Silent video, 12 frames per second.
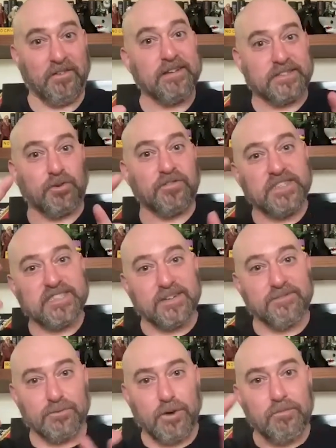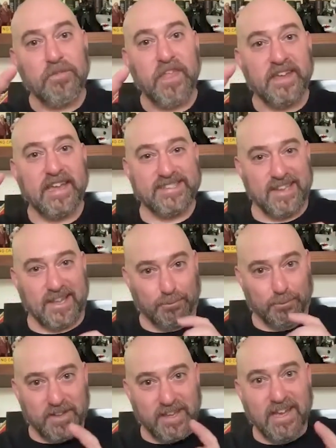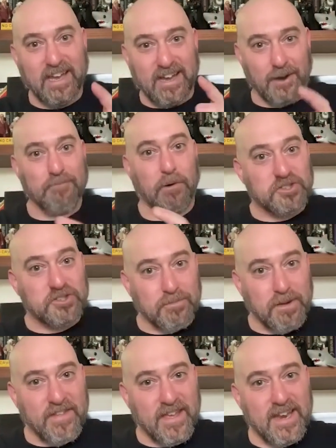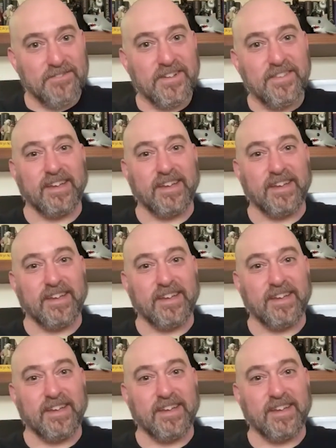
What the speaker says: It's sort of in the Sifla realm, but then gets like really emotional by the end of it.